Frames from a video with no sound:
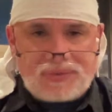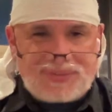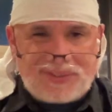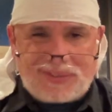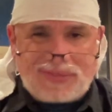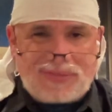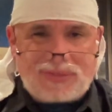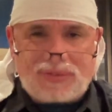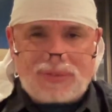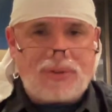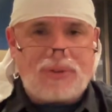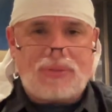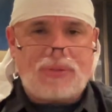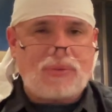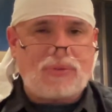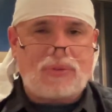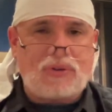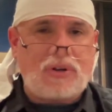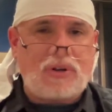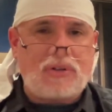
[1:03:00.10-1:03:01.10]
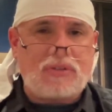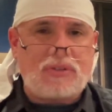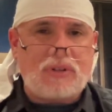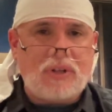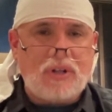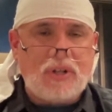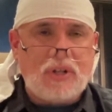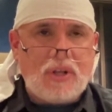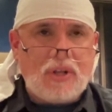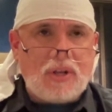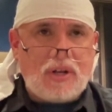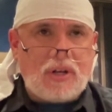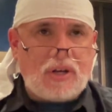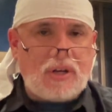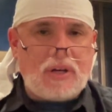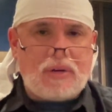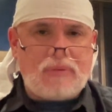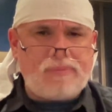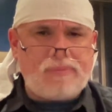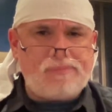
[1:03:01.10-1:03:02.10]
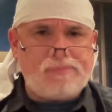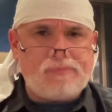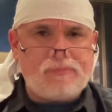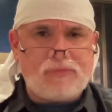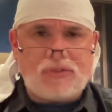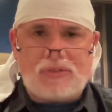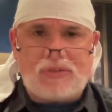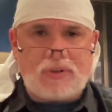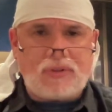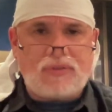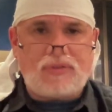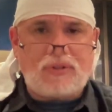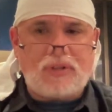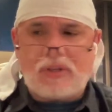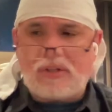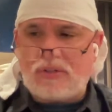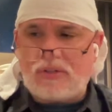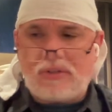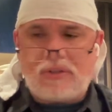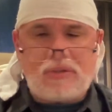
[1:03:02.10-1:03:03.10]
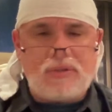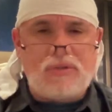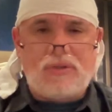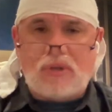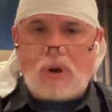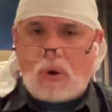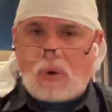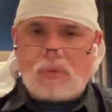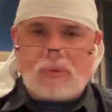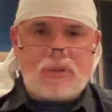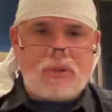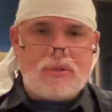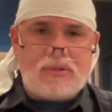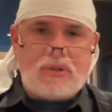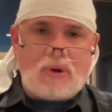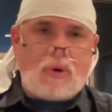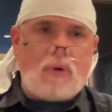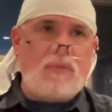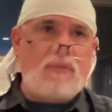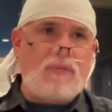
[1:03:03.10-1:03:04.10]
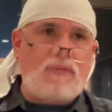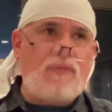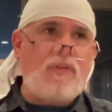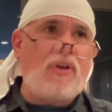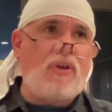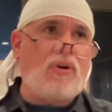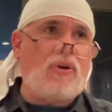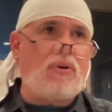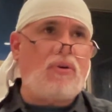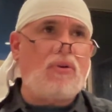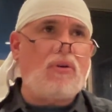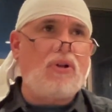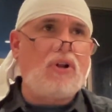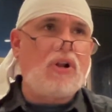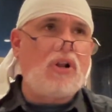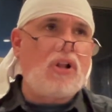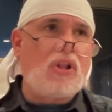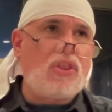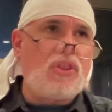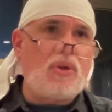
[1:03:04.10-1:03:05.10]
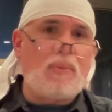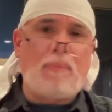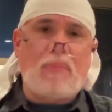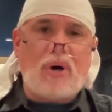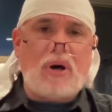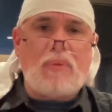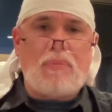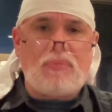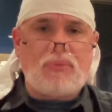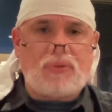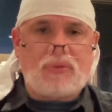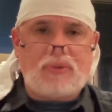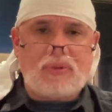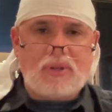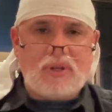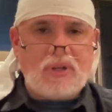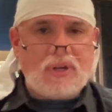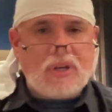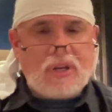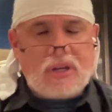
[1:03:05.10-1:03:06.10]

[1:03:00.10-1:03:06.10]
just as good as those cars. Seriously, you don't feel the bumps.